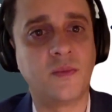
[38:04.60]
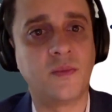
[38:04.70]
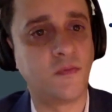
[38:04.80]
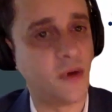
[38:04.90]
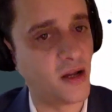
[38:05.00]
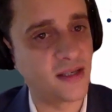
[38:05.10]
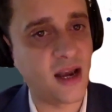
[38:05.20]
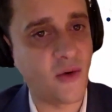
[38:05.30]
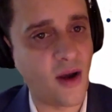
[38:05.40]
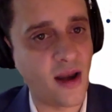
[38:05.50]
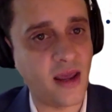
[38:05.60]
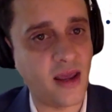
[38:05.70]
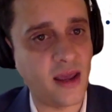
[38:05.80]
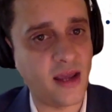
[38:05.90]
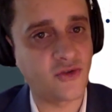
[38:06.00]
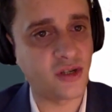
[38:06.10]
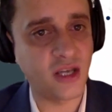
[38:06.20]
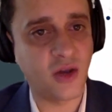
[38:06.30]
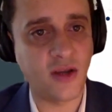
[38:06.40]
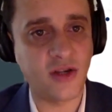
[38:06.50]
Marcella, any
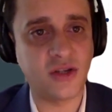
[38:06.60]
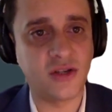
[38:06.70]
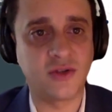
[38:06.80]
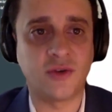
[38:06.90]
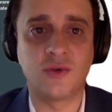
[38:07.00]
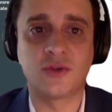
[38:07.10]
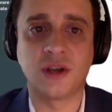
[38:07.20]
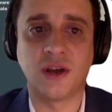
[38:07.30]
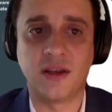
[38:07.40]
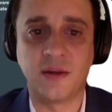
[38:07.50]
interesting questions on your side?